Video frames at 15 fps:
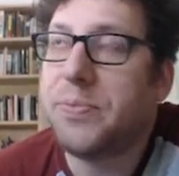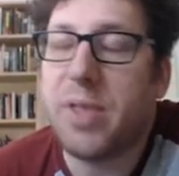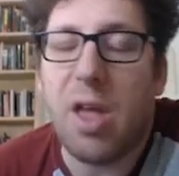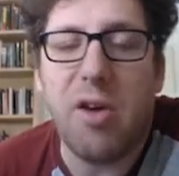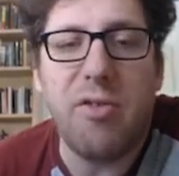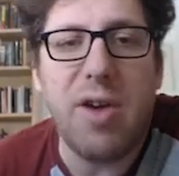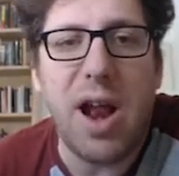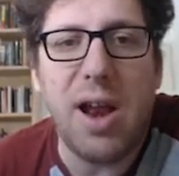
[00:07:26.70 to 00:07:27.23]

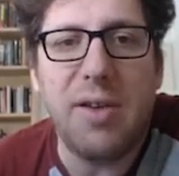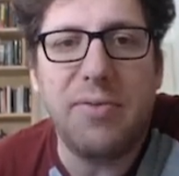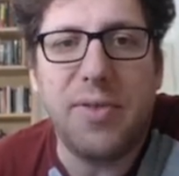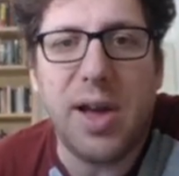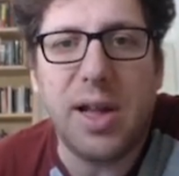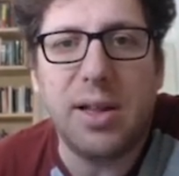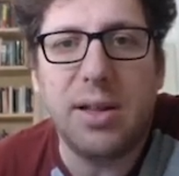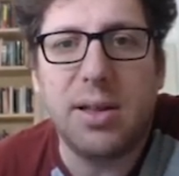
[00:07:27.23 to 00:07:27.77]

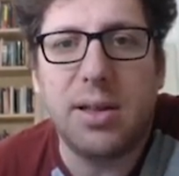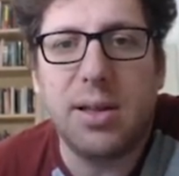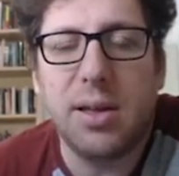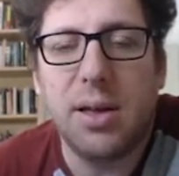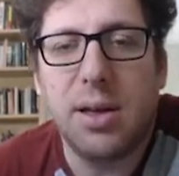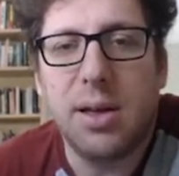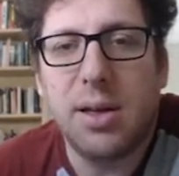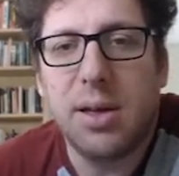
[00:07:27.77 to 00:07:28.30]
relevant
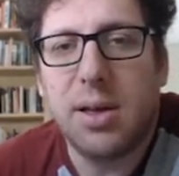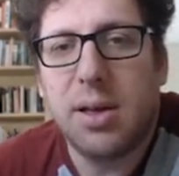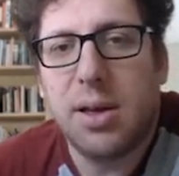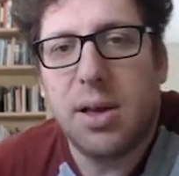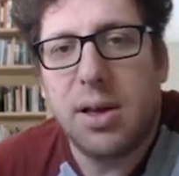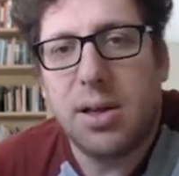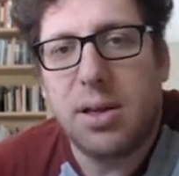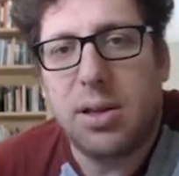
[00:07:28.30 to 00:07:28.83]

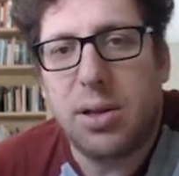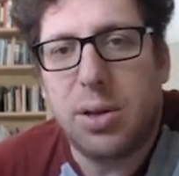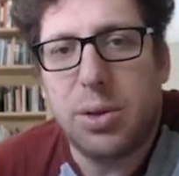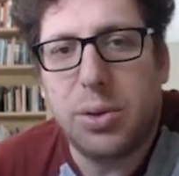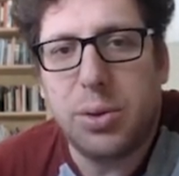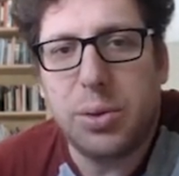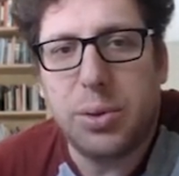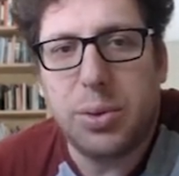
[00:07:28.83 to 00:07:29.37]

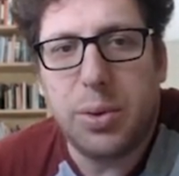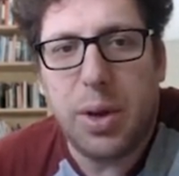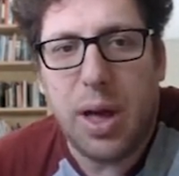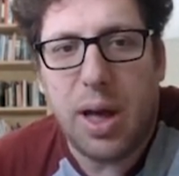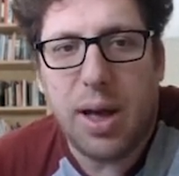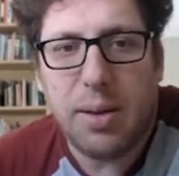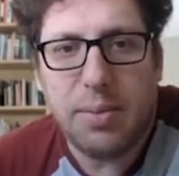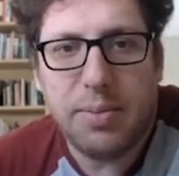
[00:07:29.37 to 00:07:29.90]

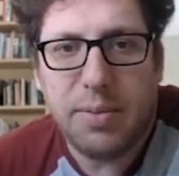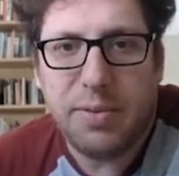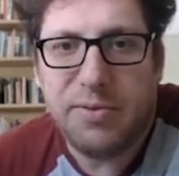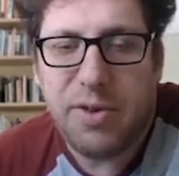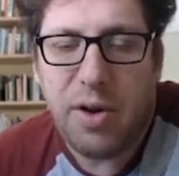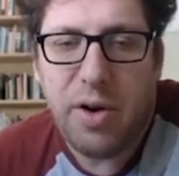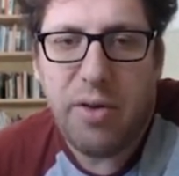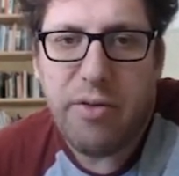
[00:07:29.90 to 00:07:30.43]

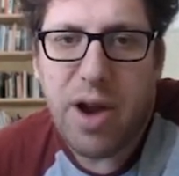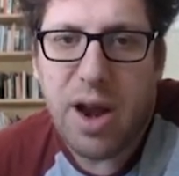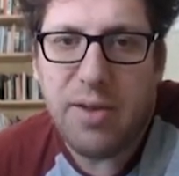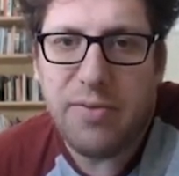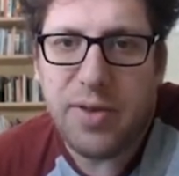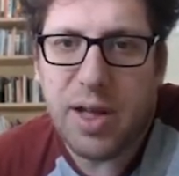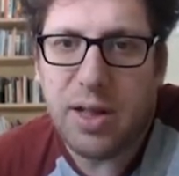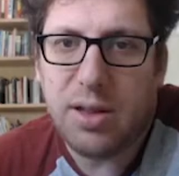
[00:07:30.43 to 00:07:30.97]
very
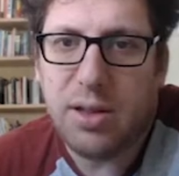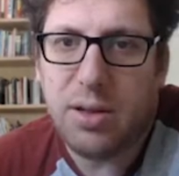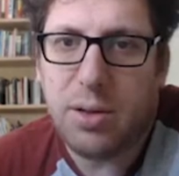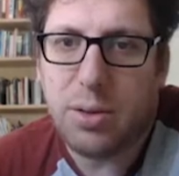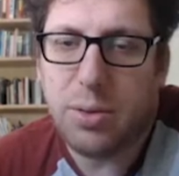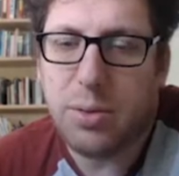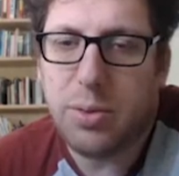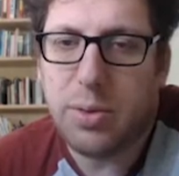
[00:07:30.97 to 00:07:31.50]
relevant
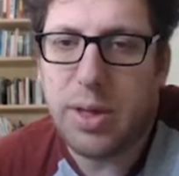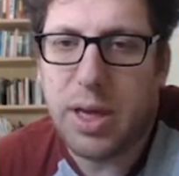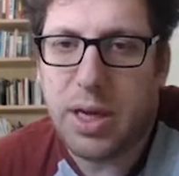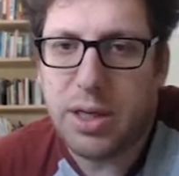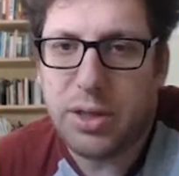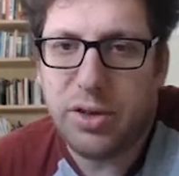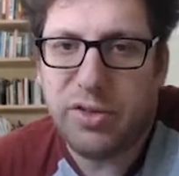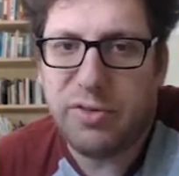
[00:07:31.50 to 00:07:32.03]
to the
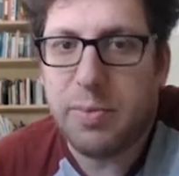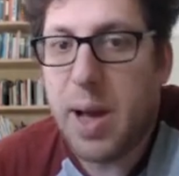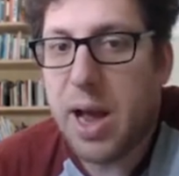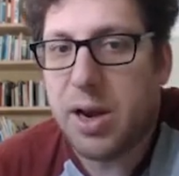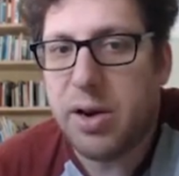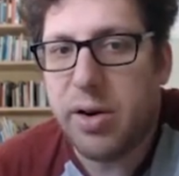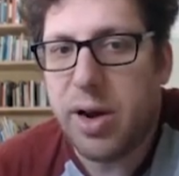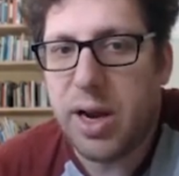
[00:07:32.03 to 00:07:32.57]
issue of
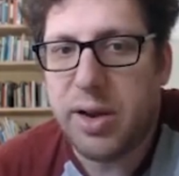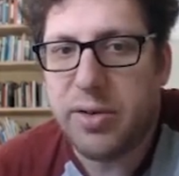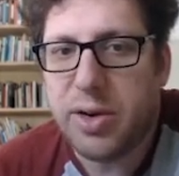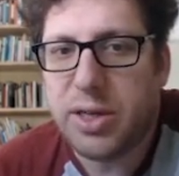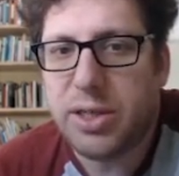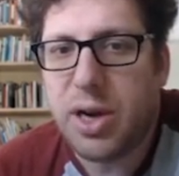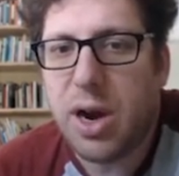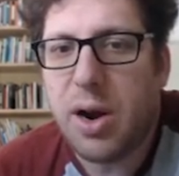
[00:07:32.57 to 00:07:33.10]
minor
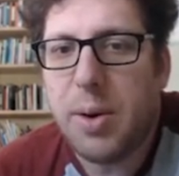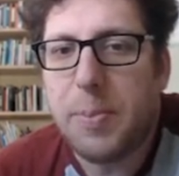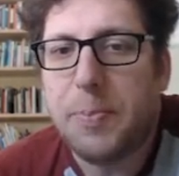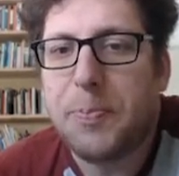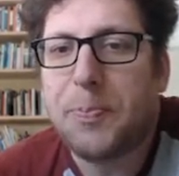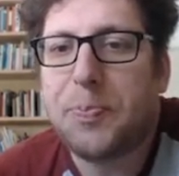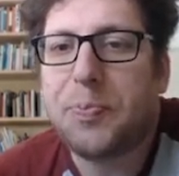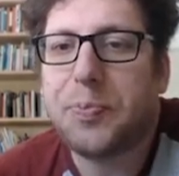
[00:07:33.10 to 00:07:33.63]
literature.
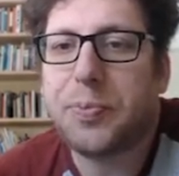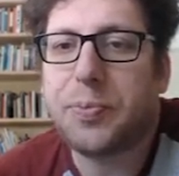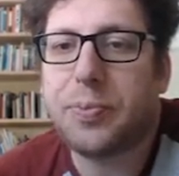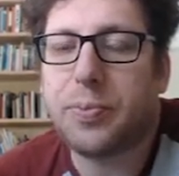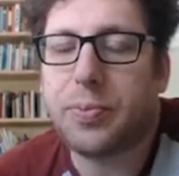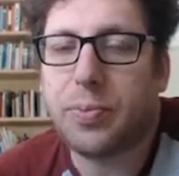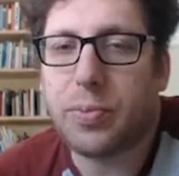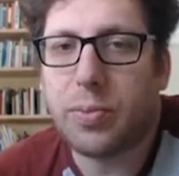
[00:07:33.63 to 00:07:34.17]

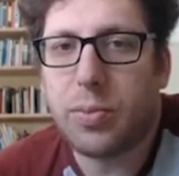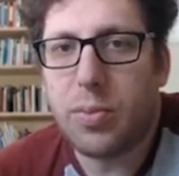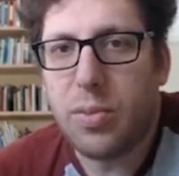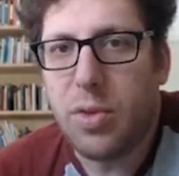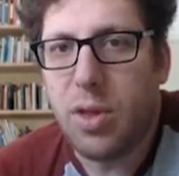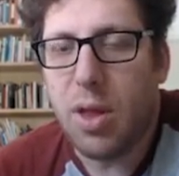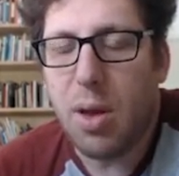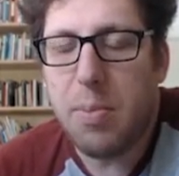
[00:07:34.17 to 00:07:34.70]

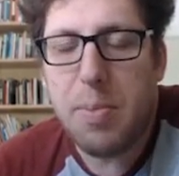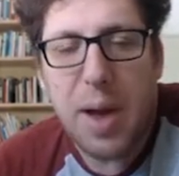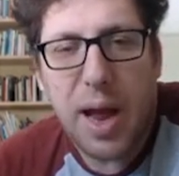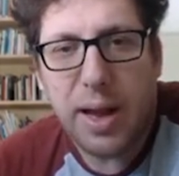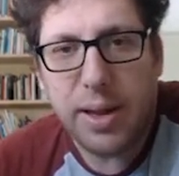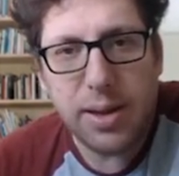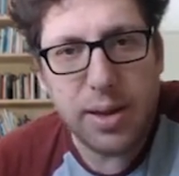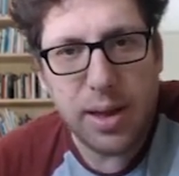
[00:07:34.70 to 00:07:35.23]

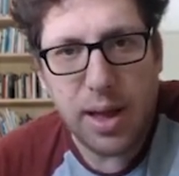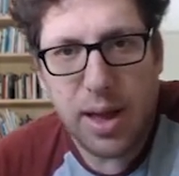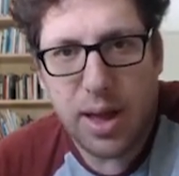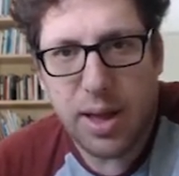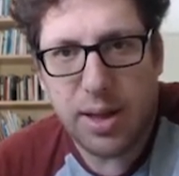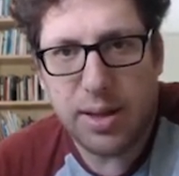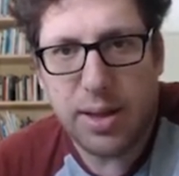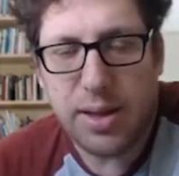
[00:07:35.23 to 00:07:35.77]
But
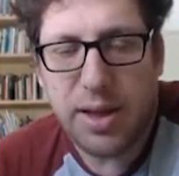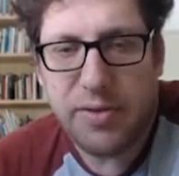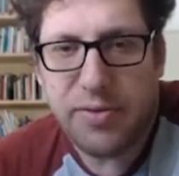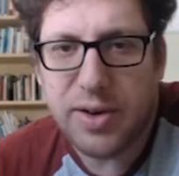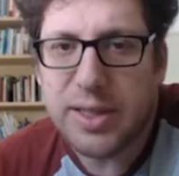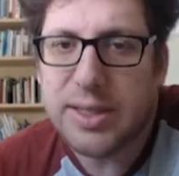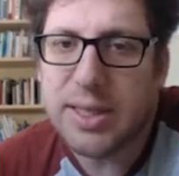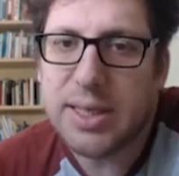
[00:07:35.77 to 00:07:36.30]
the
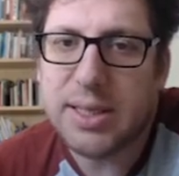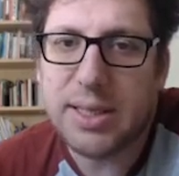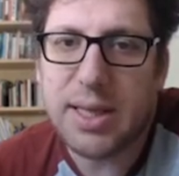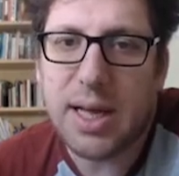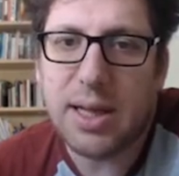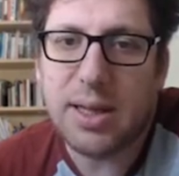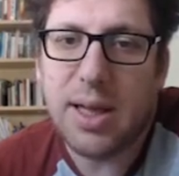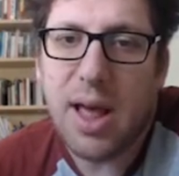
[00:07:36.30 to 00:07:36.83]
difference is
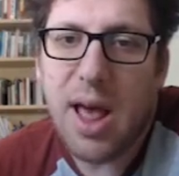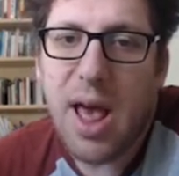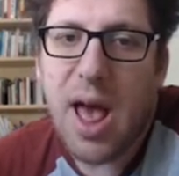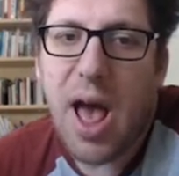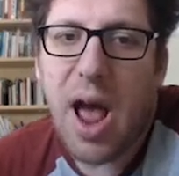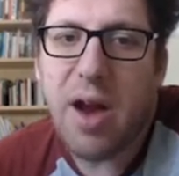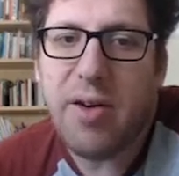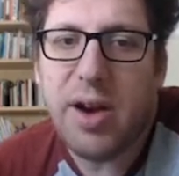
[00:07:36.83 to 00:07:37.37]
that
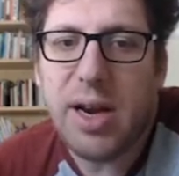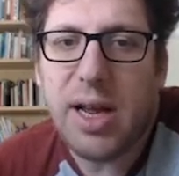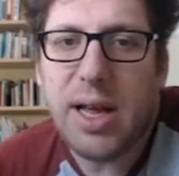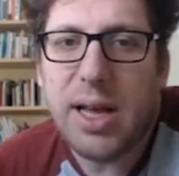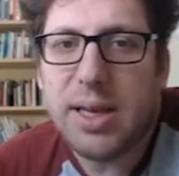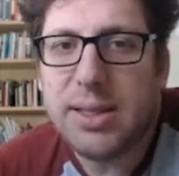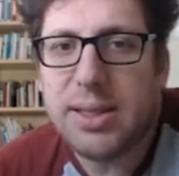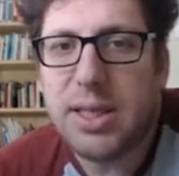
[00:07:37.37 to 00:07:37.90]

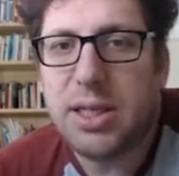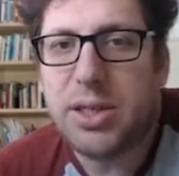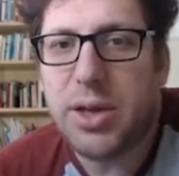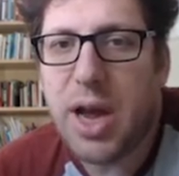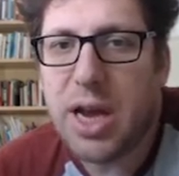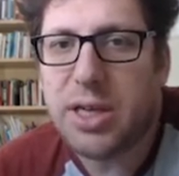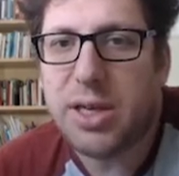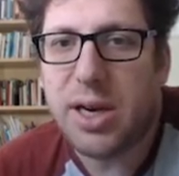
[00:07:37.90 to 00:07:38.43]
irony is
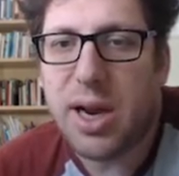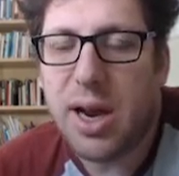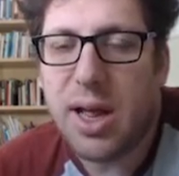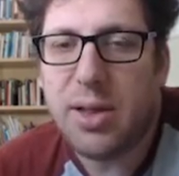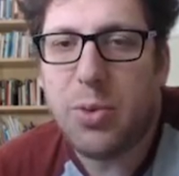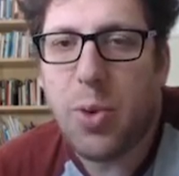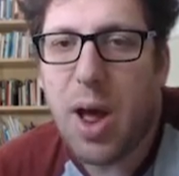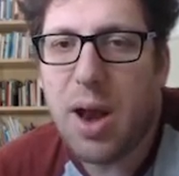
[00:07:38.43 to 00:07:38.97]
situational.
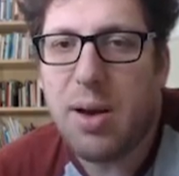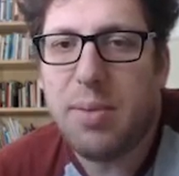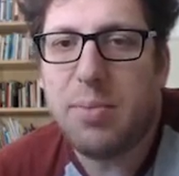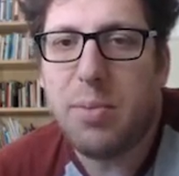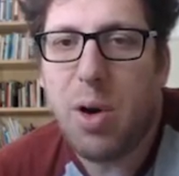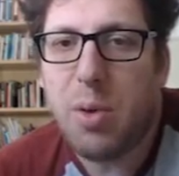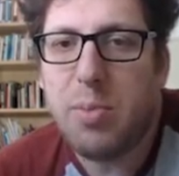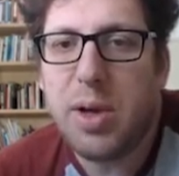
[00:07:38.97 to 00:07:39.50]
At one
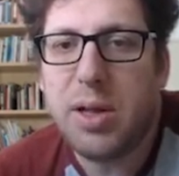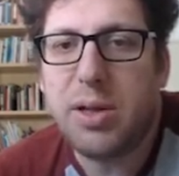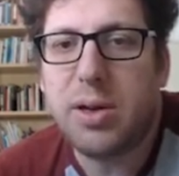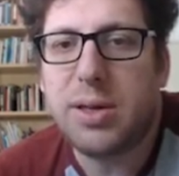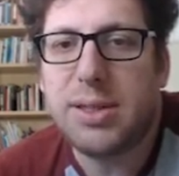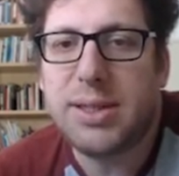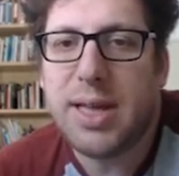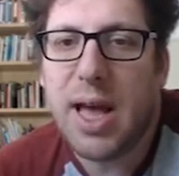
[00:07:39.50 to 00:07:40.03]
moment,
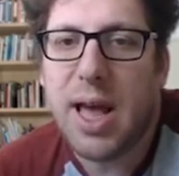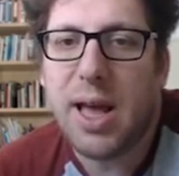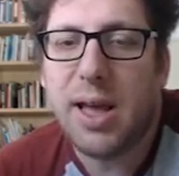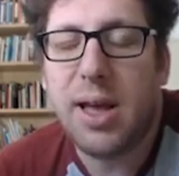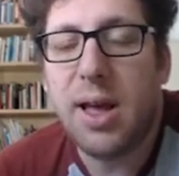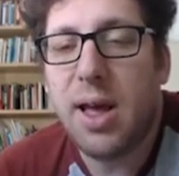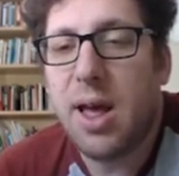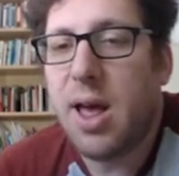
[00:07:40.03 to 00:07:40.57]
you're
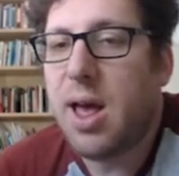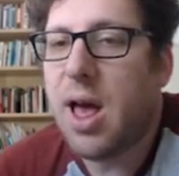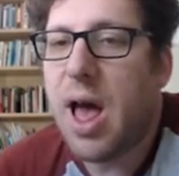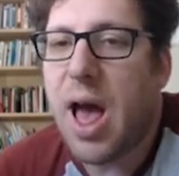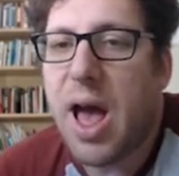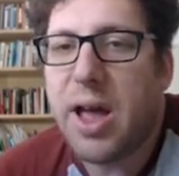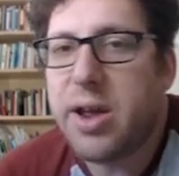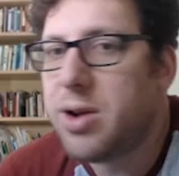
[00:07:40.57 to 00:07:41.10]
saying,
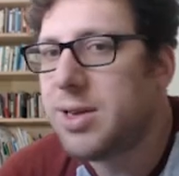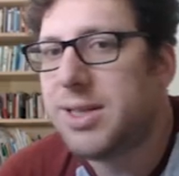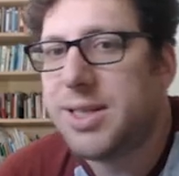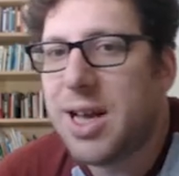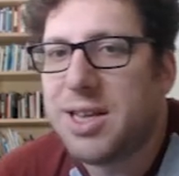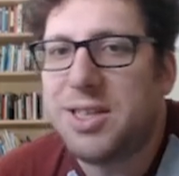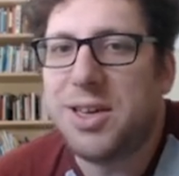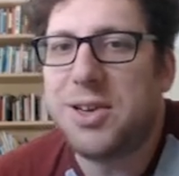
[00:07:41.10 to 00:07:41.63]
you're
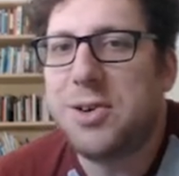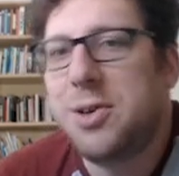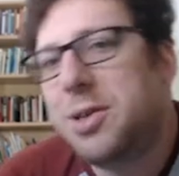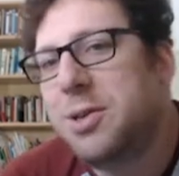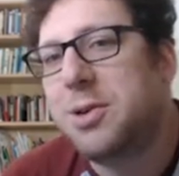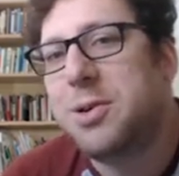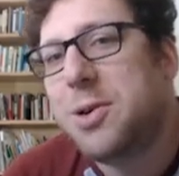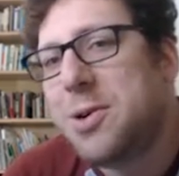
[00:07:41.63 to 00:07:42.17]
such a
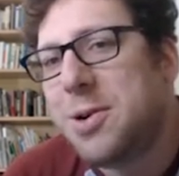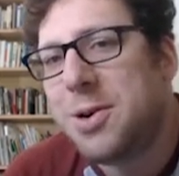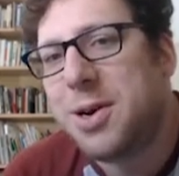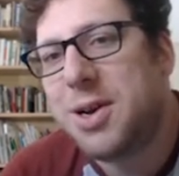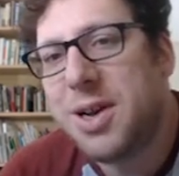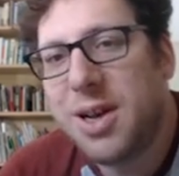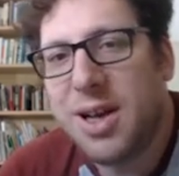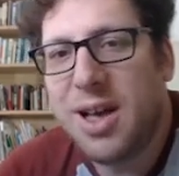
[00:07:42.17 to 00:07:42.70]
good cook,